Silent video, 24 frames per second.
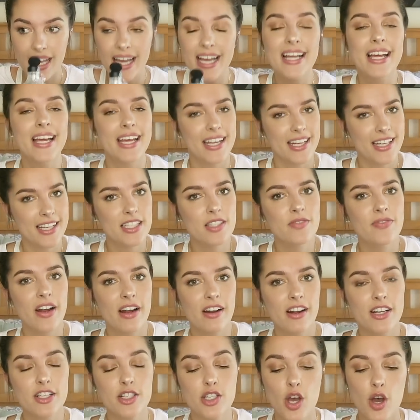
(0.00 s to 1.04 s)
it, it is
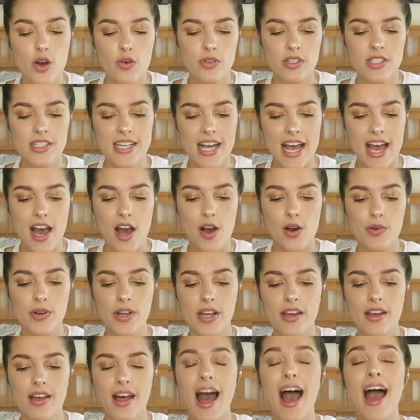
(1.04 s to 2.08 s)
very toned down.
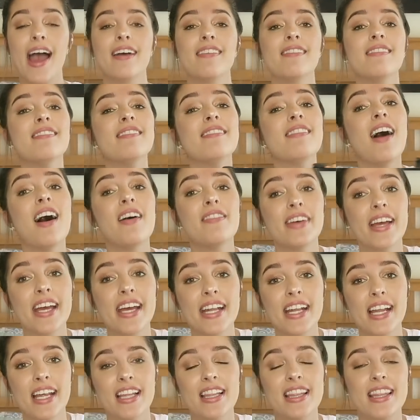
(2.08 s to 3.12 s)
I love
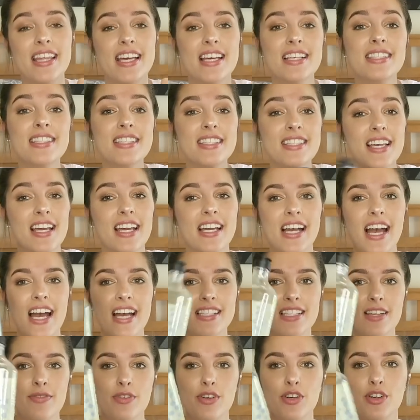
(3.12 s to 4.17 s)
it. This,
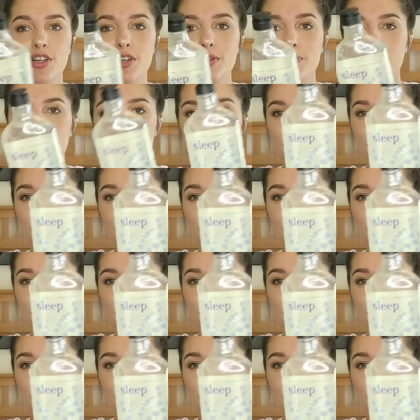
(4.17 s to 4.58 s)
guys, if you're going to